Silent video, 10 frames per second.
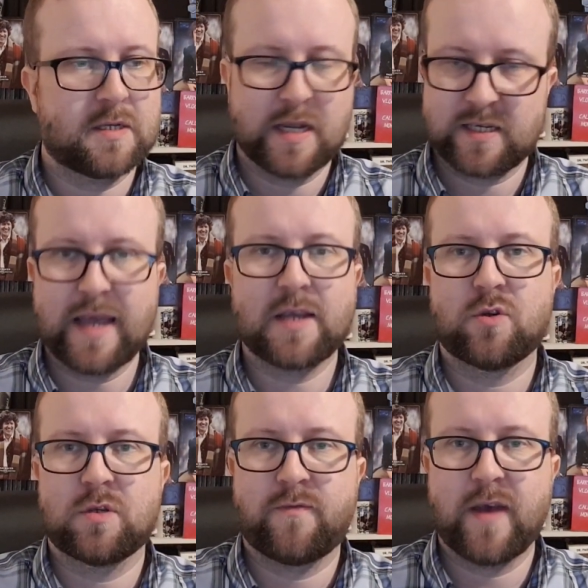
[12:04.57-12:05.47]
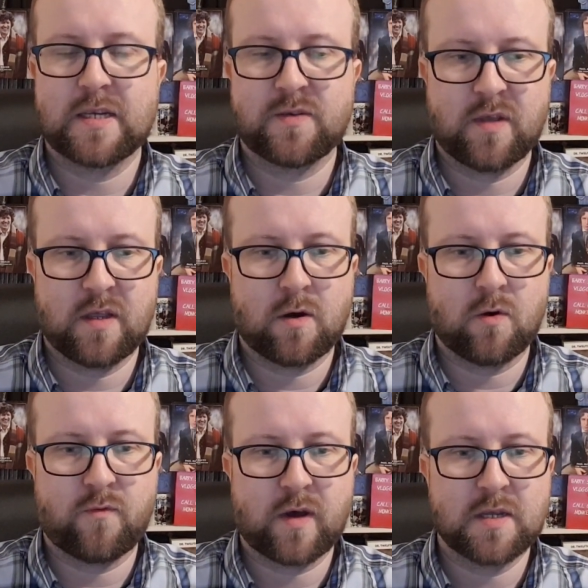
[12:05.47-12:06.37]
as extras effectively in the whole
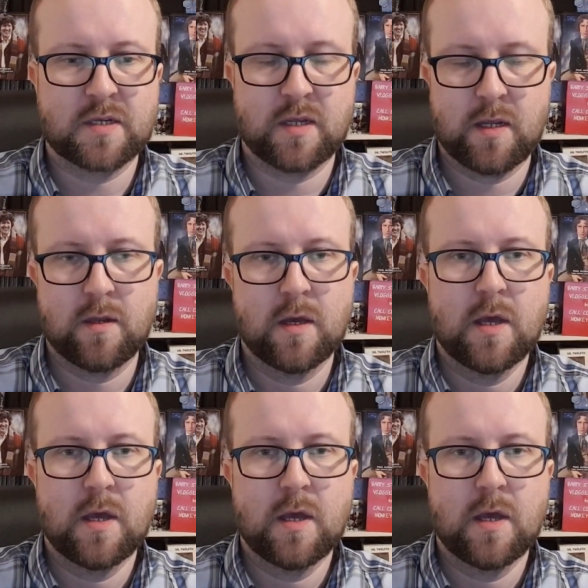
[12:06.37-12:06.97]
fight scene